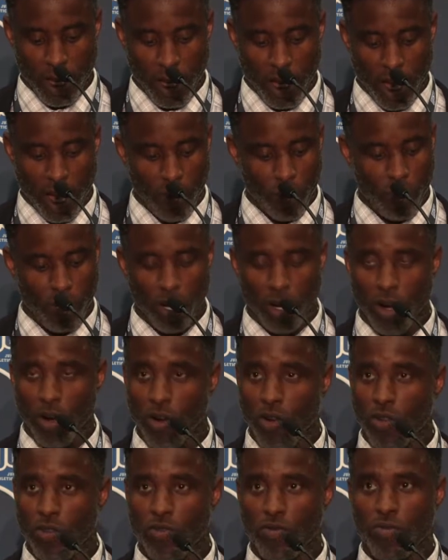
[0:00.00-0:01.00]
I went
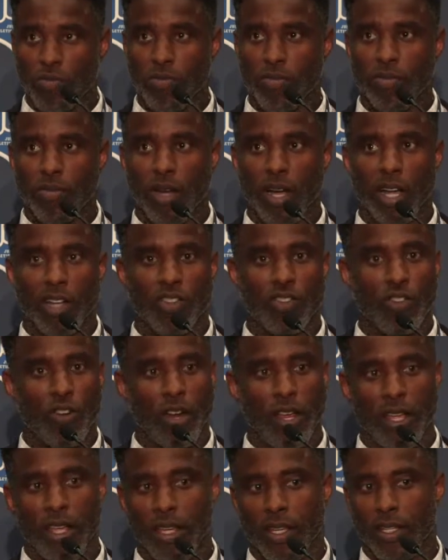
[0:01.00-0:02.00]
home, I
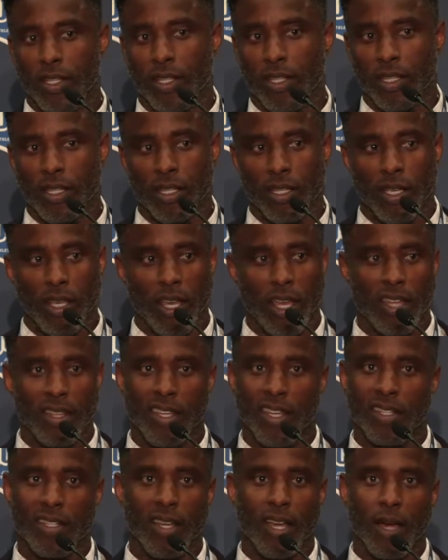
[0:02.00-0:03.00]
trained. At
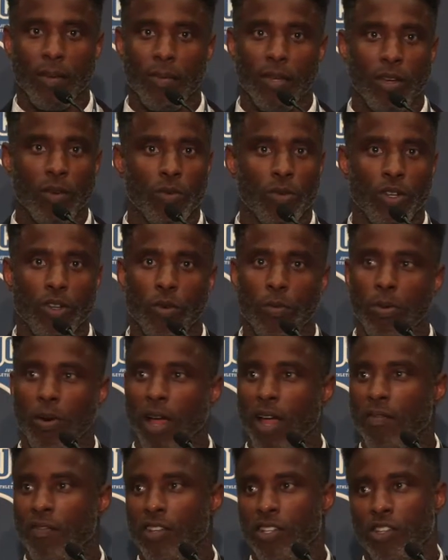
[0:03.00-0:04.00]
that time, there were no
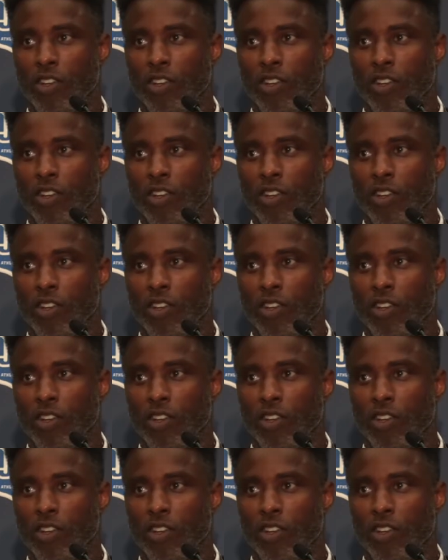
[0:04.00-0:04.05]
private